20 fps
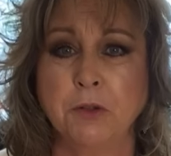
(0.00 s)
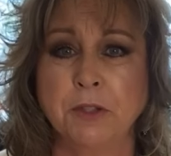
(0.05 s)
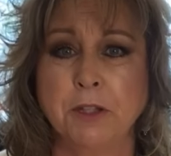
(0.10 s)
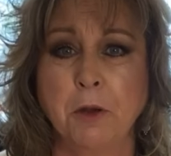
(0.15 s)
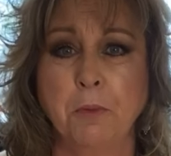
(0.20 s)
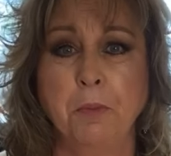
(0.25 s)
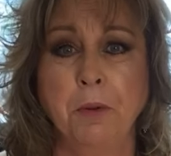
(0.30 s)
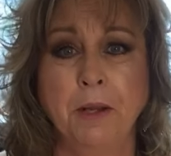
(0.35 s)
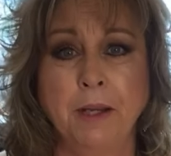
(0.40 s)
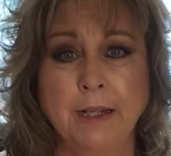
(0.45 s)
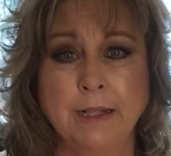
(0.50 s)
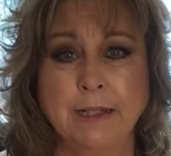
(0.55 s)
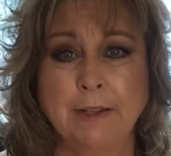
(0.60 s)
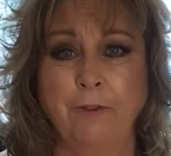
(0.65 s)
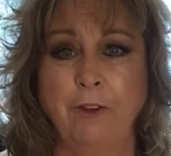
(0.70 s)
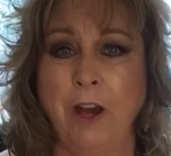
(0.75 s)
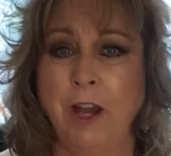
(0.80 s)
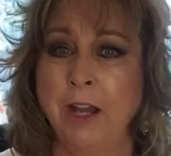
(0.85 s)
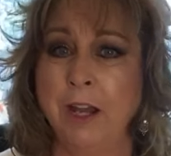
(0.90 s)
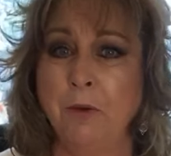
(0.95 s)
So please,
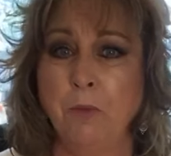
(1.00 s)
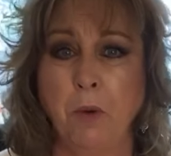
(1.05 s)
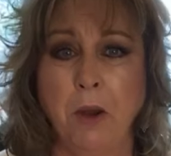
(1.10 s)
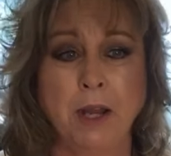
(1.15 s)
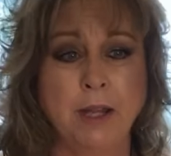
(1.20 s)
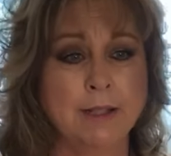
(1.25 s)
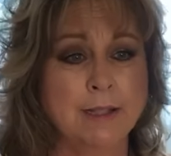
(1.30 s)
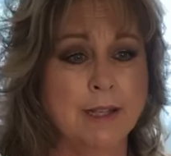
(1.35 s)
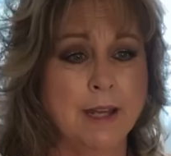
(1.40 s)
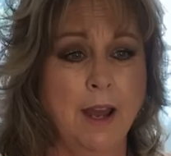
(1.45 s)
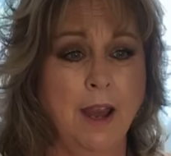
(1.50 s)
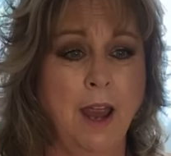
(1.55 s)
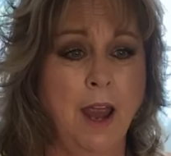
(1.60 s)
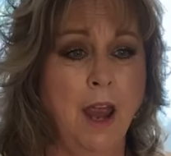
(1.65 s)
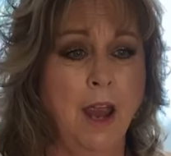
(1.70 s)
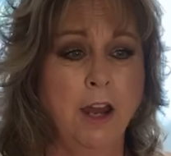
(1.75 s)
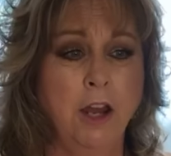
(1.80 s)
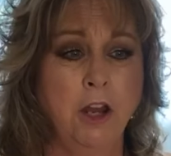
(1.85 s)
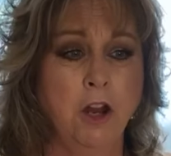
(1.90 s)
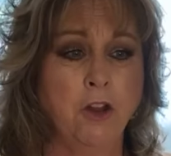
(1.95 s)
if anyone's,
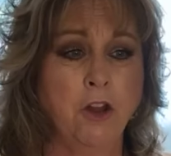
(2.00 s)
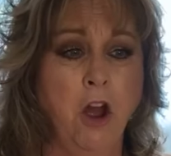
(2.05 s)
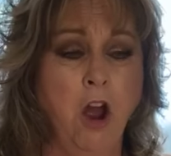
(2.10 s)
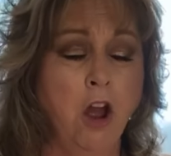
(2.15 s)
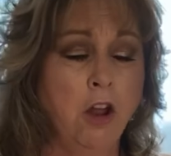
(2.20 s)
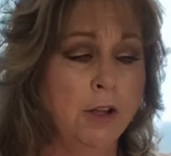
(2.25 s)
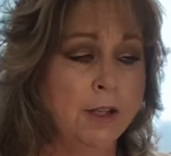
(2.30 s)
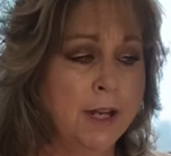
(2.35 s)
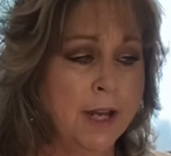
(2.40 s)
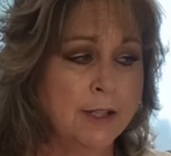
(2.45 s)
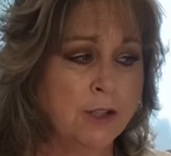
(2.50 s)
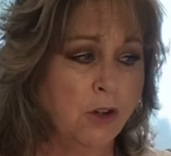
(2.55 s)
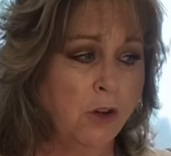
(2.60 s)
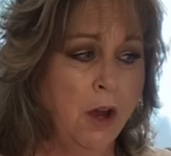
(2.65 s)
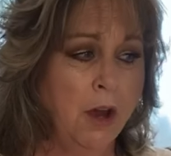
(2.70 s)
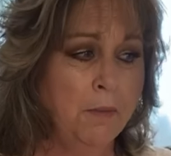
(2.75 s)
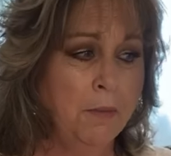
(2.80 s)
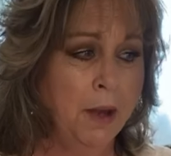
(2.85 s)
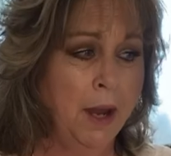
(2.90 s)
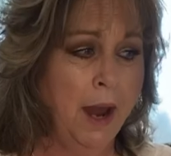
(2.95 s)
you know, the holidays are
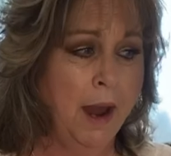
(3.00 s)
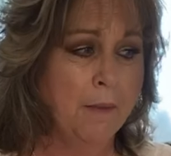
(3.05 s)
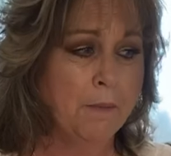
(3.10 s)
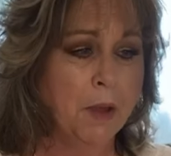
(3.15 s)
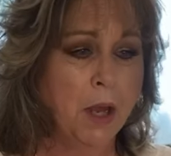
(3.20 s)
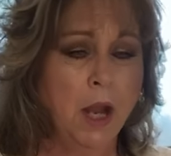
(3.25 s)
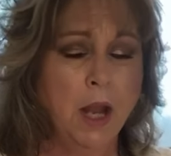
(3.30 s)
coming up,